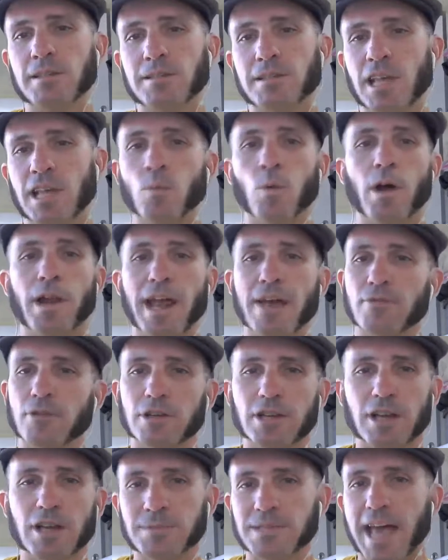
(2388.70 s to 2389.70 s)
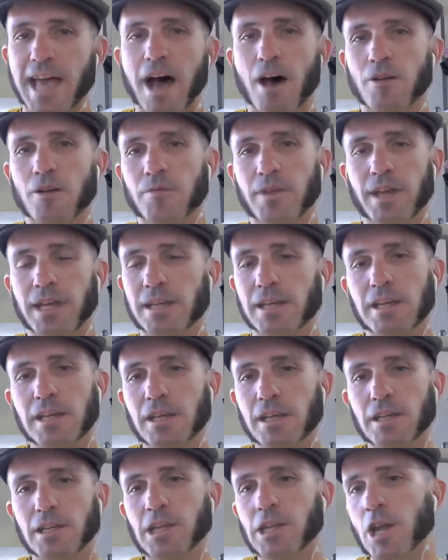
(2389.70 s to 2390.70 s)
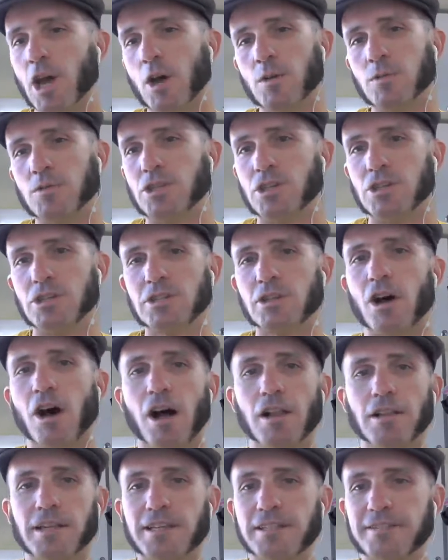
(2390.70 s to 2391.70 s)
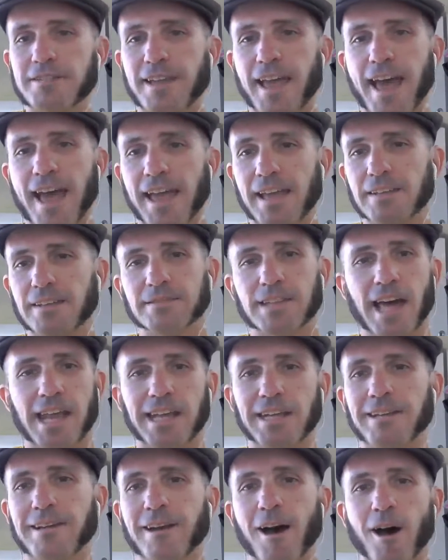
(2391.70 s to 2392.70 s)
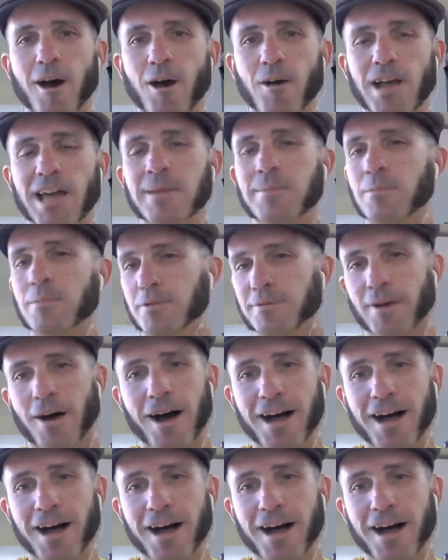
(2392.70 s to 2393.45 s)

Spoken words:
then whatever comes out of it you know, just call it a day, let it go, and move on.